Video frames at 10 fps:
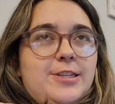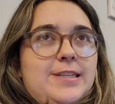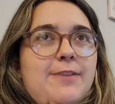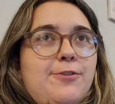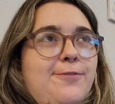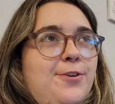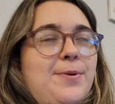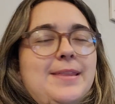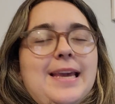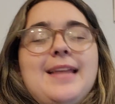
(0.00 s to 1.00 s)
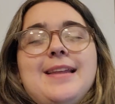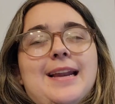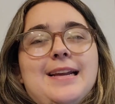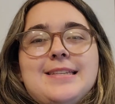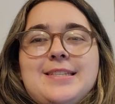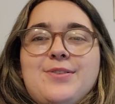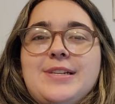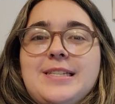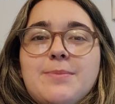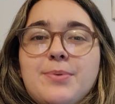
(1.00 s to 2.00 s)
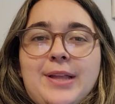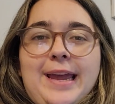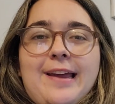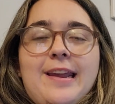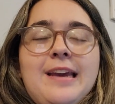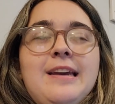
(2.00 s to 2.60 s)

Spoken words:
just have a few at the end that I still need to plan